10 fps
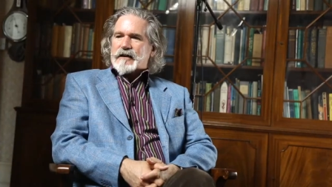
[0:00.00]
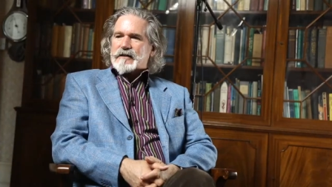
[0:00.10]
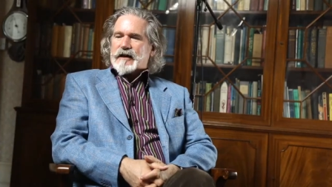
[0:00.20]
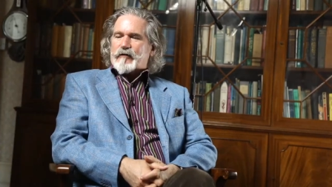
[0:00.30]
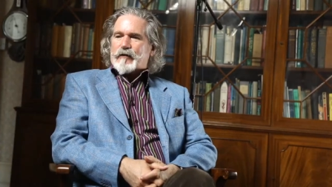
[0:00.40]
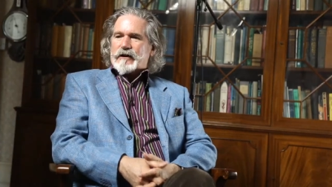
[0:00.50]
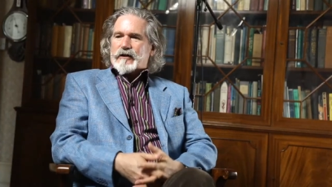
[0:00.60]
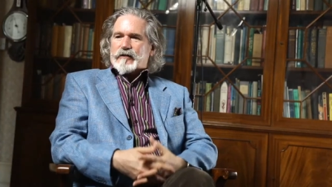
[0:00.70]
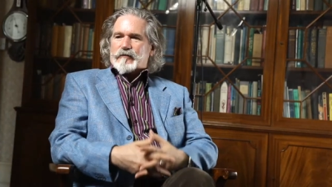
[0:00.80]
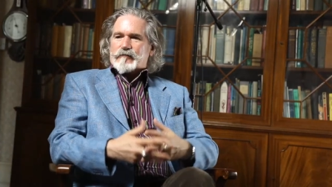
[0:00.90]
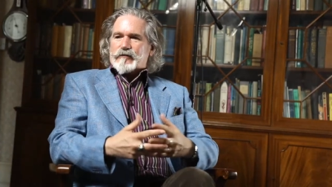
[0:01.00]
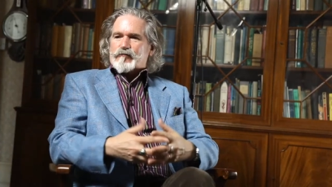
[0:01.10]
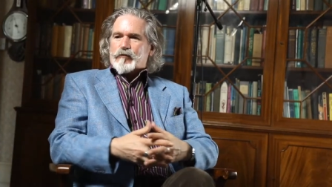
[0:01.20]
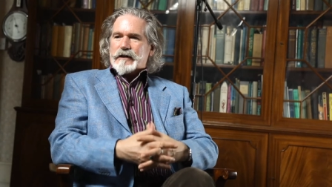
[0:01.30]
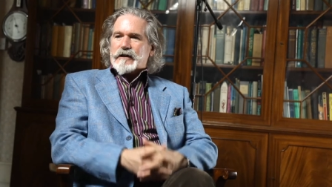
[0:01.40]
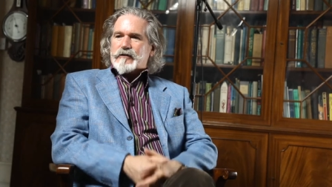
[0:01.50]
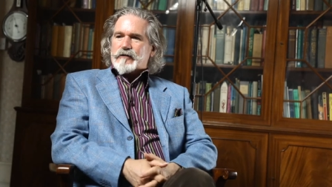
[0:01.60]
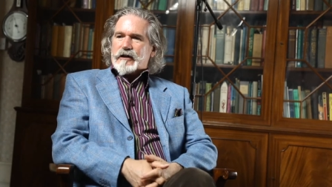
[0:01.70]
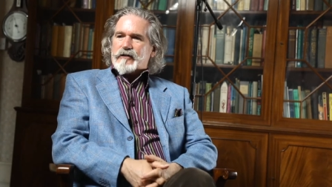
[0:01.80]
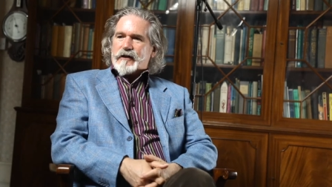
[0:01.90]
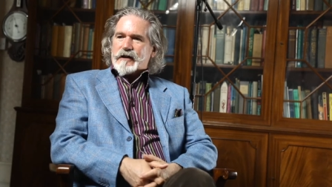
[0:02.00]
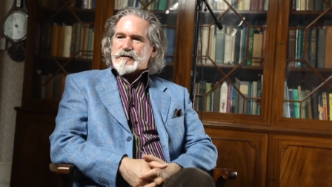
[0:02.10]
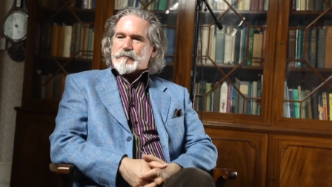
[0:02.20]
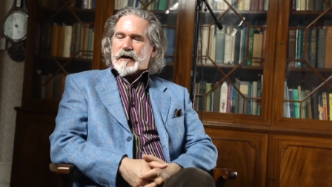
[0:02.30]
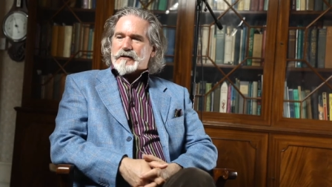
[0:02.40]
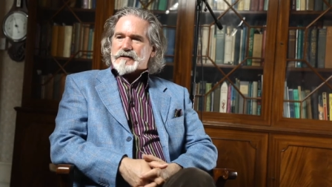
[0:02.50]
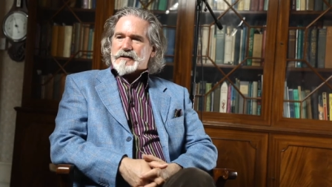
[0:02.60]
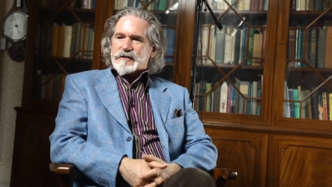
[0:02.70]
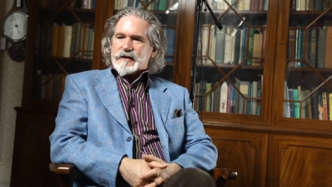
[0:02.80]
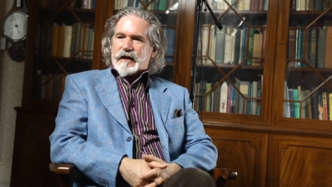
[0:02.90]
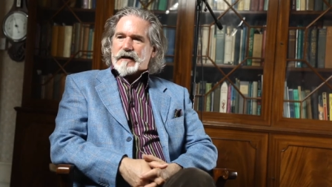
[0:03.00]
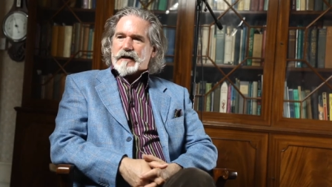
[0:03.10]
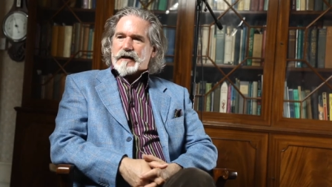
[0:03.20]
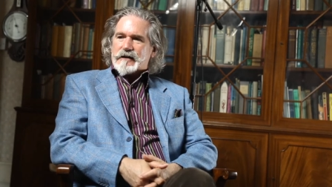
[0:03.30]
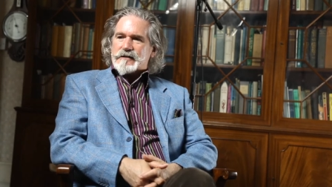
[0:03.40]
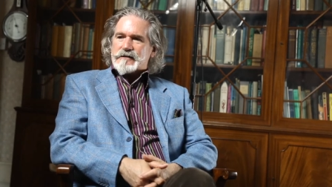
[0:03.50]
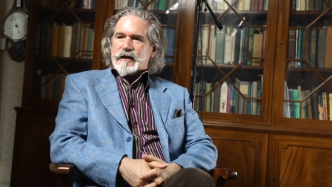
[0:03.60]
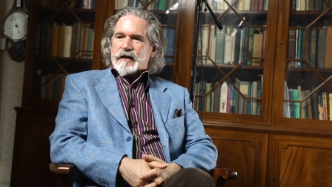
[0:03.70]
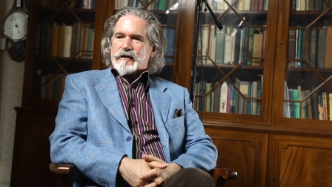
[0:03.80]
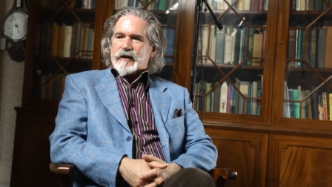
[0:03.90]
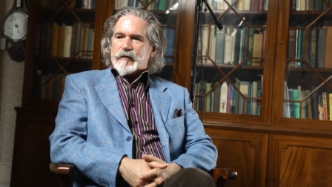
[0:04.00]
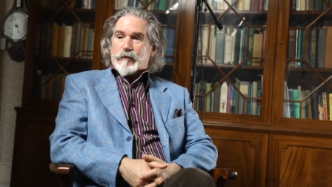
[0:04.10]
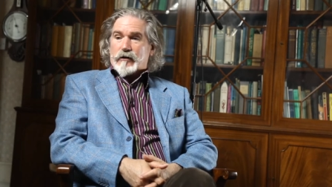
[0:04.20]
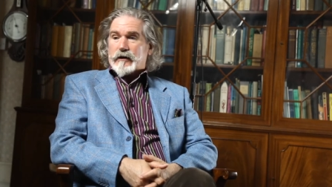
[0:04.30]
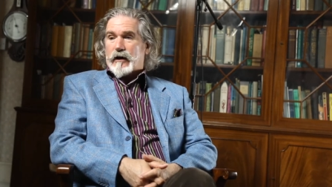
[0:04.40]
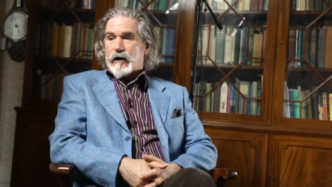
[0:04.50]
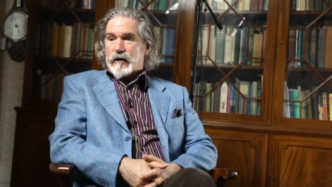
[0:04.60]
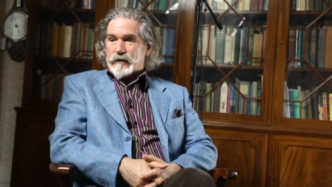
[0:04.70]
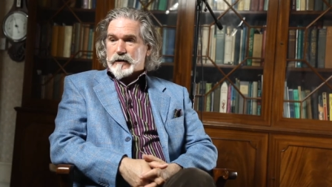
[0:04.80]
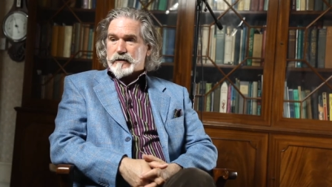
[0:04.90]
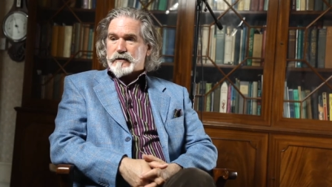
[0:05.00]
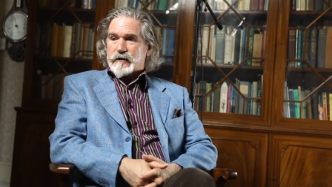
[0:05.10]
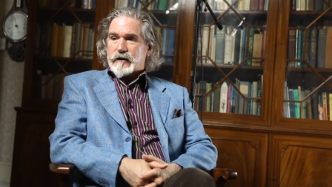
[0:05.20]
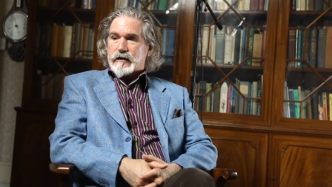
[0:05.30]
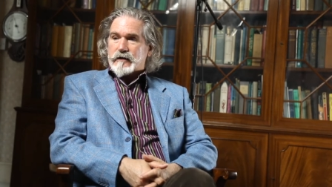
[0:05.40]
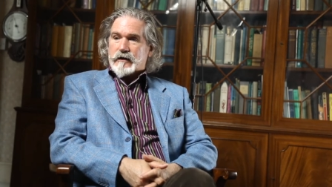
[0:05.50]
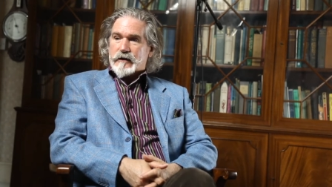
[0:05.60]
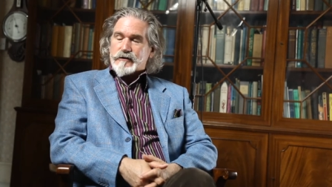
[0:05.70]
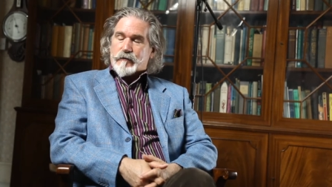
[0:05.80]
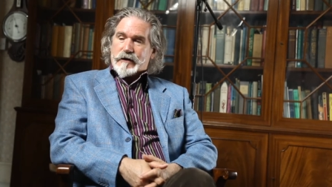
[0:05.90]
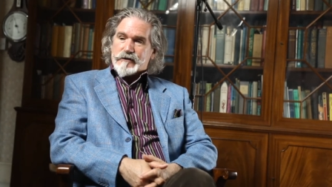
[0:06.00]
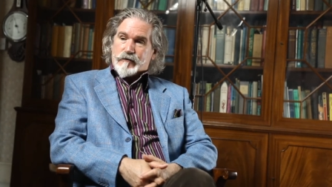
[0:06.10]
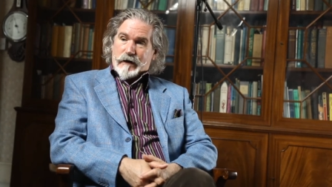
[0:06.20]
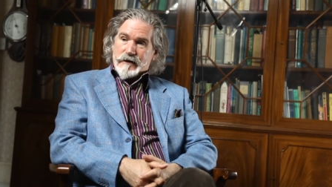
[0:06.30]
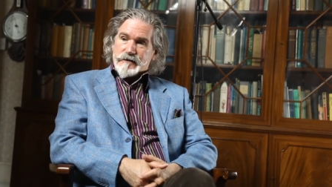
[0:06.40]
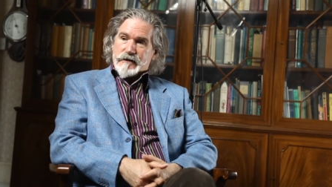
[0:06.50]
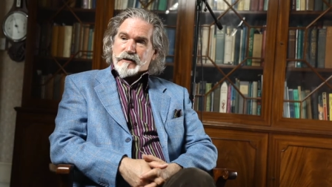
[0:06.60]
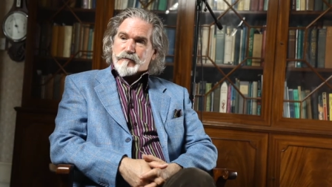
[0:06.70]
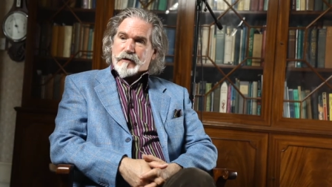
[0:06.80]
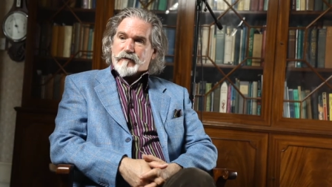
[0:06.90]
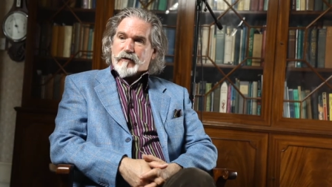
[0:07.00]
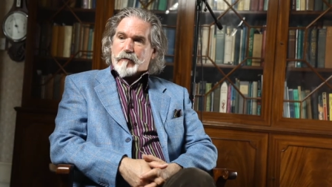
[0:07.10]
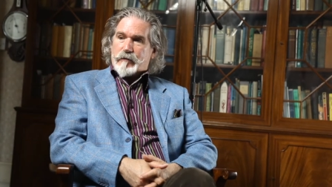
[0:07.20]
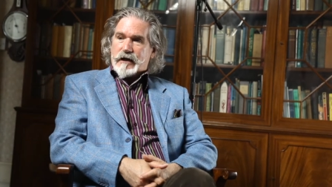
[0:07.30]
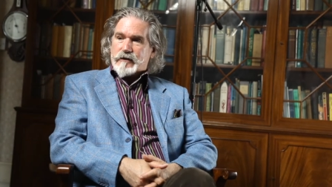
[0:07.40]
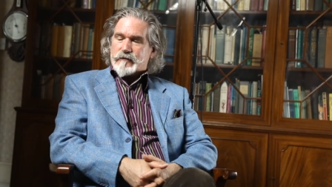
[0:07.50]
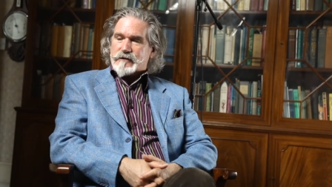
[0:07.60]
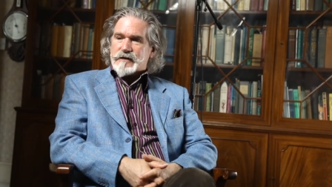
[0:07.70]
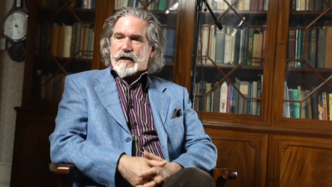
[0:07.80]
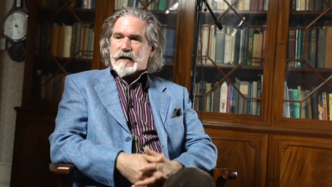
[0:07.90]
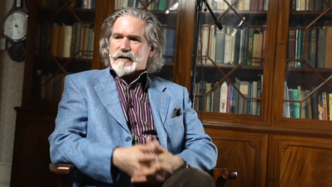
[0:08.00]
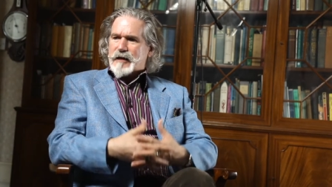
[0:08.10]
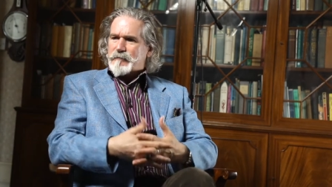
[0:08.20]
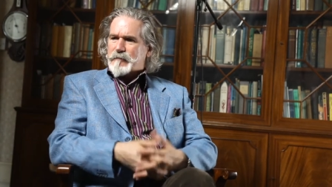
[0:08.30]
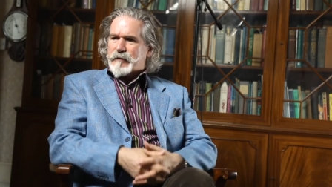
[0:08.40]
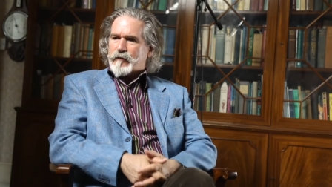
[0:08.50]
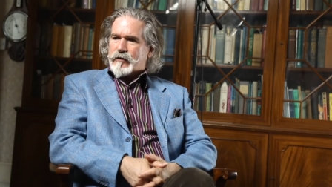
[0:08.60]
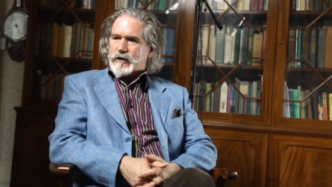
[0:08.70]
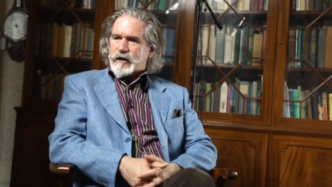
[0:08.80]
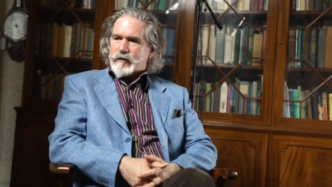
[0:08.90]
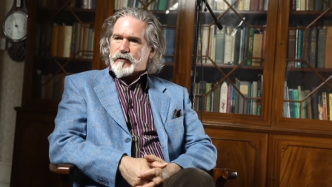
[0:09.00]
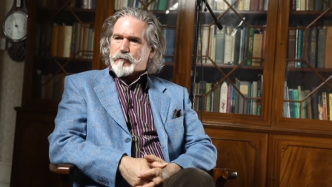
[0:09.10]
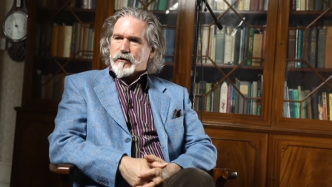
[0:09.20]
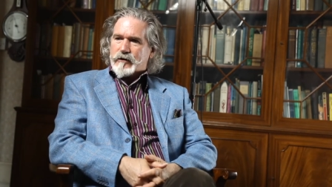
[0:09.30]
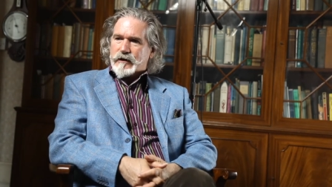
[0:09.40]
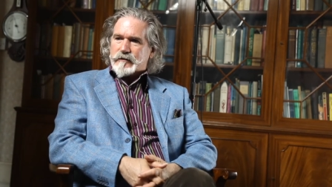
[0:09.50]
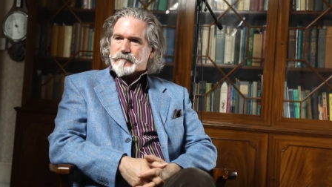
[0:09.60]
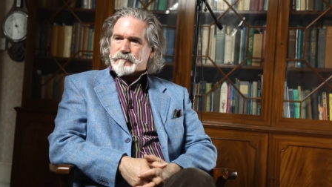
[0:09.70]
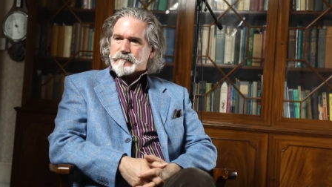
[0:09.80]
Don, one of the really unique things about the society is that Merlin Holland, uh, Oscar Wilde's grandson, is one of our patrons. Tell me about working with Merlin.